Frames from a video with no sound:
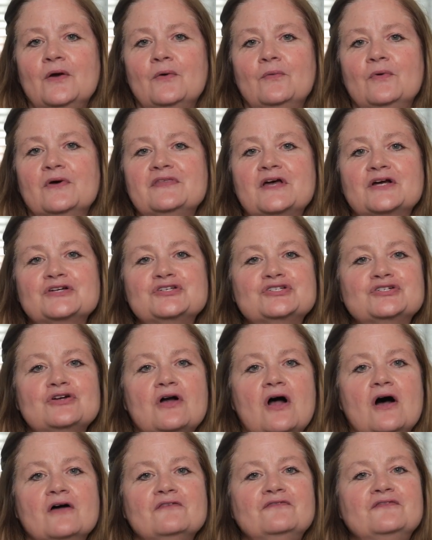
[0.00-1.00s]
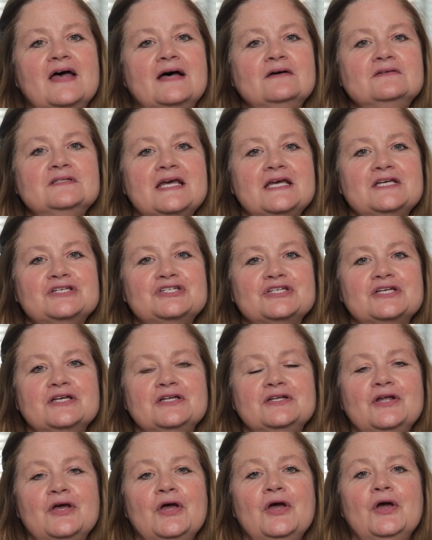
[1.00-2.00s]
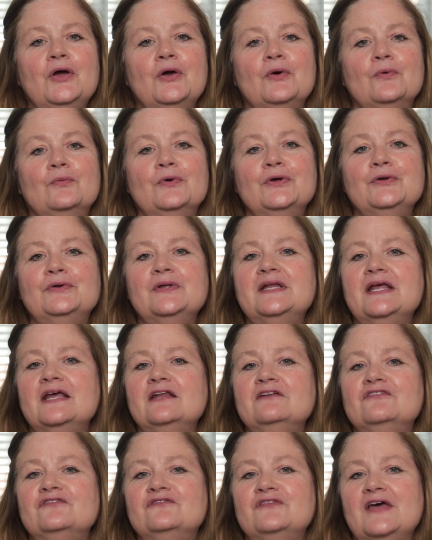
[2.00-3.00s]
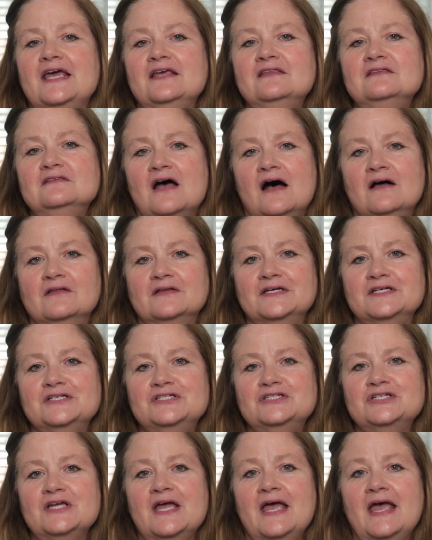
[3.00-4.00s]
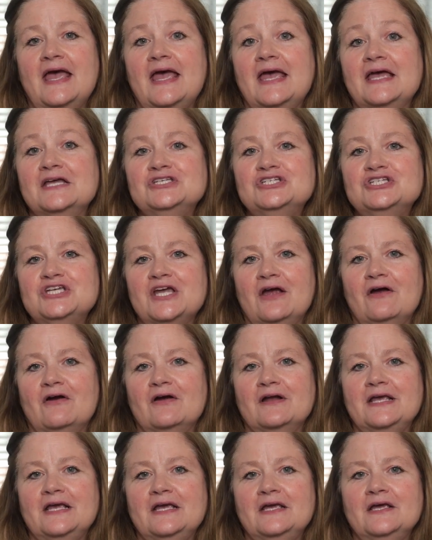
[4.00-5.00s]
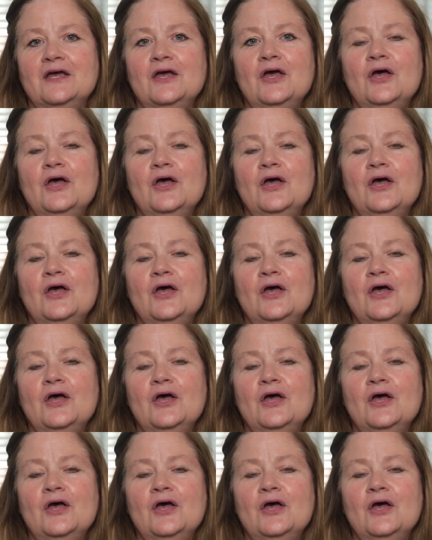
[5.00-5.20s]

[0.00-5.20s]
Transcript: With our strong foundation rooted in faith, knowledge, and charity,